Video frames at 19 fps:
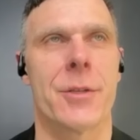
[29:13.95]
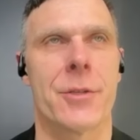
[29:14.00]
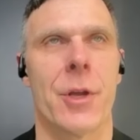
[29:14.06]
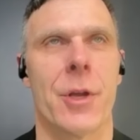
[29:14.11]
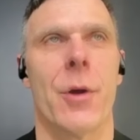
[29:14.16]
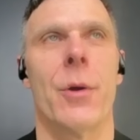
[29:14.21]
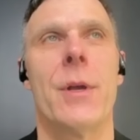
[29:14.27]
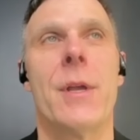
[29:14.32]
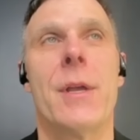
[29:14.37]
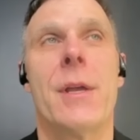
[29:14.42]

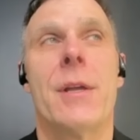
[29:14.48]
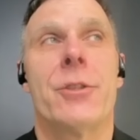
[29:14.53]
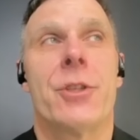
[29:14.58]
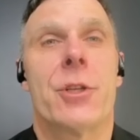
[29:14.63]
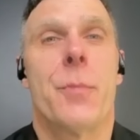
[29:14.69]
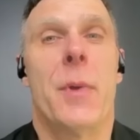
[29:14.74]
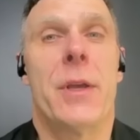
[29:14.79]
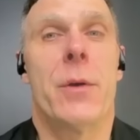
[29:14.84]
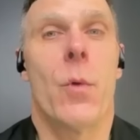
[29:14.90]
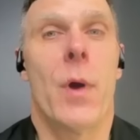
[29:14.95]
So
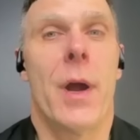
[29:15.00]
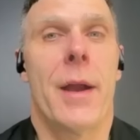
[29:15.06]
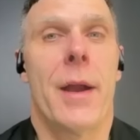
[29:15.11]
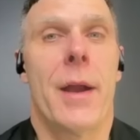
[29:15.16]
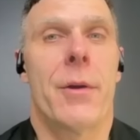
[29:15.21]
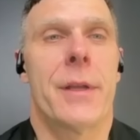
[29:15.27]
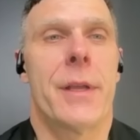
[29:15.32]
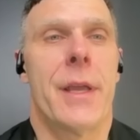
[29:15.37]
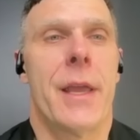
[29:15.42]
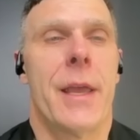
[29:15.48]
just be
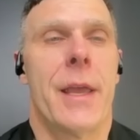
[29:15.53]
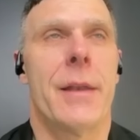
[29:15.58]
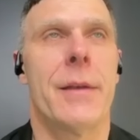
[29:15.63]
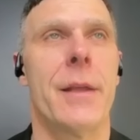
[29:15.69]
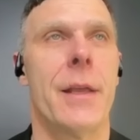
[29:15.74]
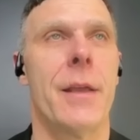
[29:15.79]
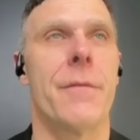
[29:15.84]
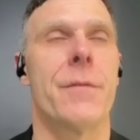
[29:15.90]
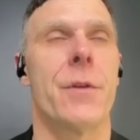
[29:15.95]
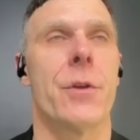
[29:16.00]
aware again,
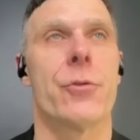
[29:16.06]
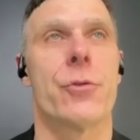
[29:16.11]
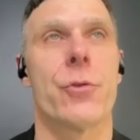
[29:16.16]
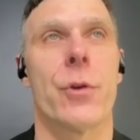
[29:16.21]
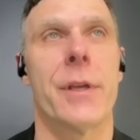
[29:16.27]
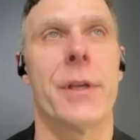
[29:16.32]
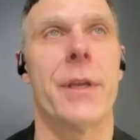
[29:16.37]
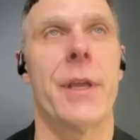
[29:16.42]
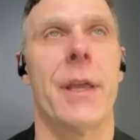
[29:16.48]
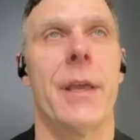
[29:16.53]
if you're
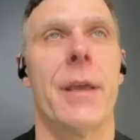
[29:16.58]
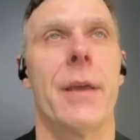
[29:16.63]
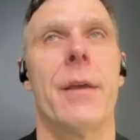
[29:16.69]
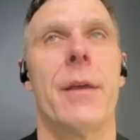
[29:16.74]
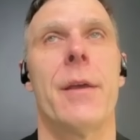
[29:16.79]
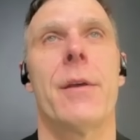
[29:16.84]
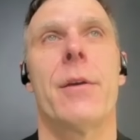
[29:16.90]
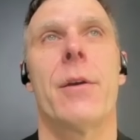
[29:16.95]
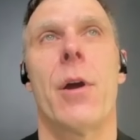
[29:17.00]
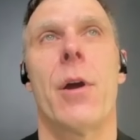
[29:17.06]
drinking
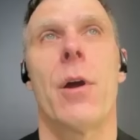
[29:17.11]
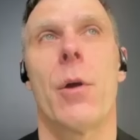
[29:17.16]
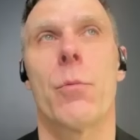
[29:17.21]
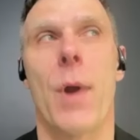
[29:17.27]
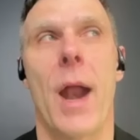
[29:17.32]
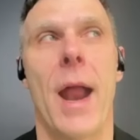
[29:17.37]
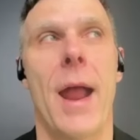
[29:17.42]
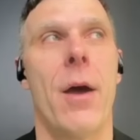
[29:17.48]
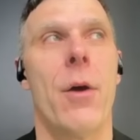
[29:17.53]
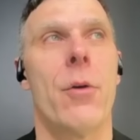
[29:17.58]

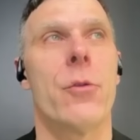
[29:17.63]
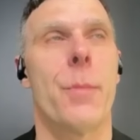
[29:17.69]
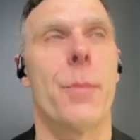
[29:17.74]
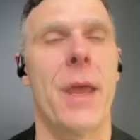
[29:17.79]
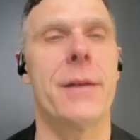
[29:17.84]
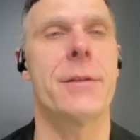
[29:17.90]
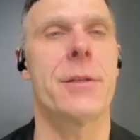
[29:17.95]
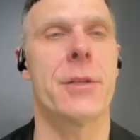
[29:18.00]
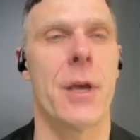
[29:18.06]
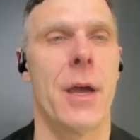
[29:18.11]
around
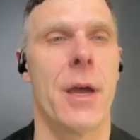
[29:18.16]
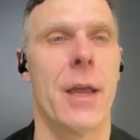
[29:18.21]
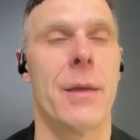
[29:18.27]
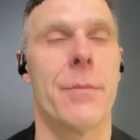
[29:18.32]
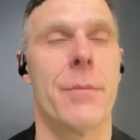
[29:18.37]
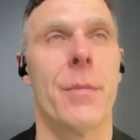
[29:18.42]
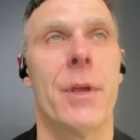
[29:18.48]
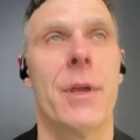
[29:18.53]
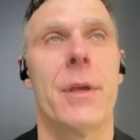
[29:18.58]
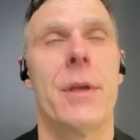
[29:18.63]

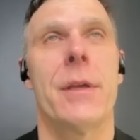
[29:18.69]
bedtime,